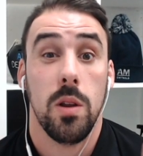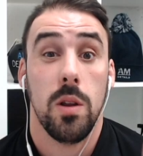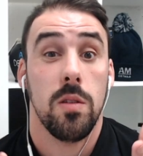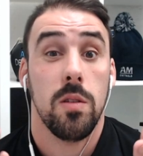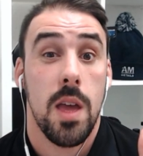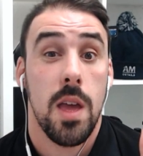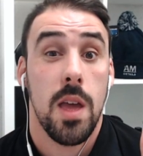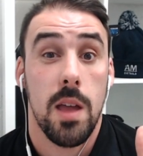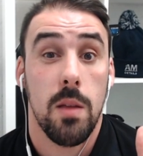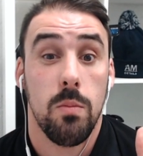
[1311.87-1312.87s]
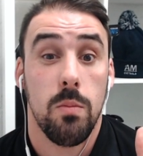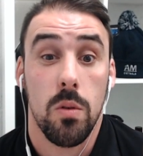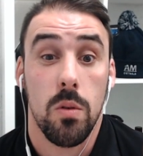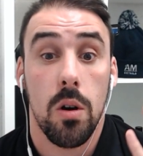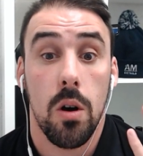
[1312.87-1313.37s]
input on.
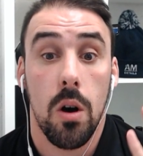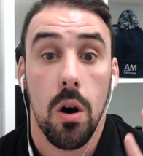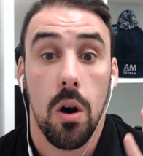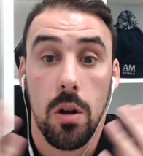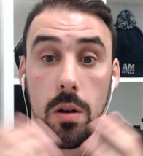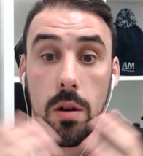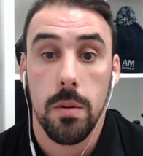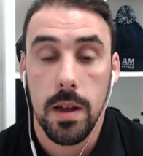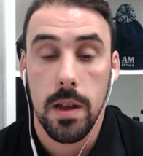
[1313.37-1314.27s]
But I would work with,